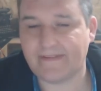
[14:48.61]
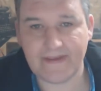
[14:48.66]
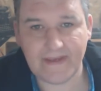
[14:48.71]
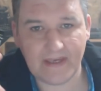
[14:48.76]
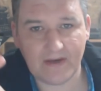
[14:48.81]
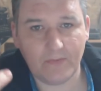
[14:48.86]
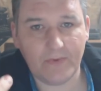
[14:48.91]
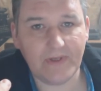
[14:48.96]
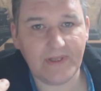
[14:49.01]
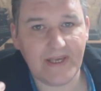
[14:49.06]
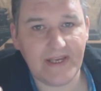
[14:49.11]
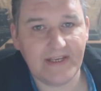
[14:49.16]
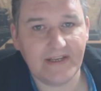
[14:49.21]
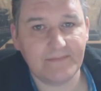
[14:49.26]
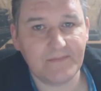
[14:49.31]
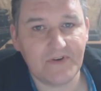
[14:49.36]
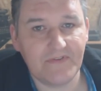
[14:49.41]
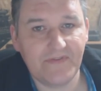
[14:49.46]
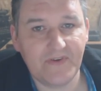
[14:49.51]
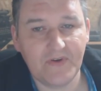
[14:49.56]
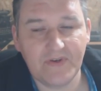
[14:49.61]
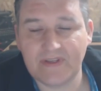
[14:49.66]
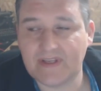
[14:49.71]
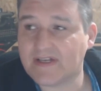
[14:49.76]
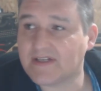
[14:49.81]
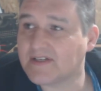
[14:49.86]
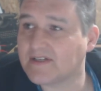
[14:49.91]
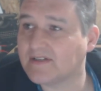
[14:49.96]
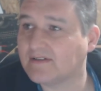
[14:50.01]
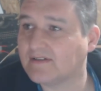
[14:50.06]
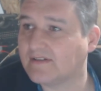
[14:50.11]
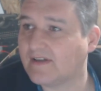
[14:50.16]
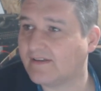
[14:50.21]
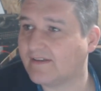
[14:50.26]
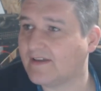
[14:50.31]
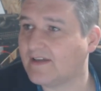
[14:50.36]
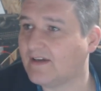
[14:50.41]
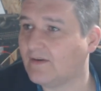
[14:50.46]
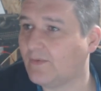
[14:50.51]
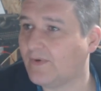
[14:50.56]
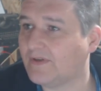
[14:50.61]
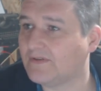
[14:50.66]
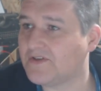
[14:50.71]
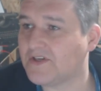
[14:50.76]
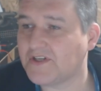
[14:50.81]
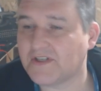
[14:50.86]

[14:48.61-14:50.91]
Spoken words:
I think I will end up reviewing this. I think I will,